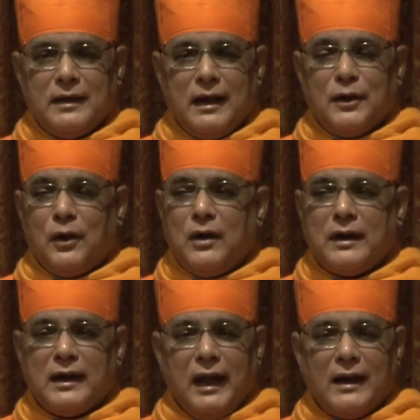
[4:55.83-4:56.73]
A dog
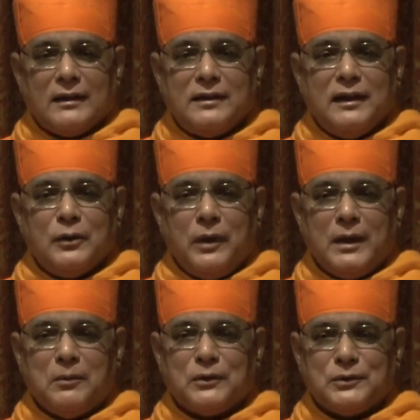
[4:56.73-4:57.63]
or a cat doesn't inquire
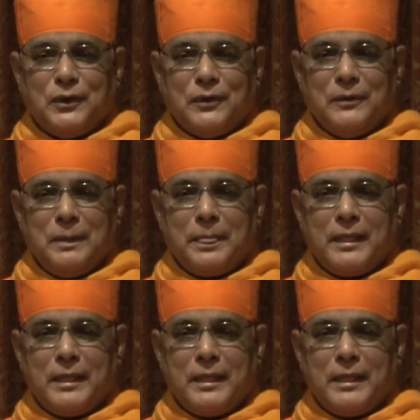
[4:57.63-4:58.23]
about sorrow.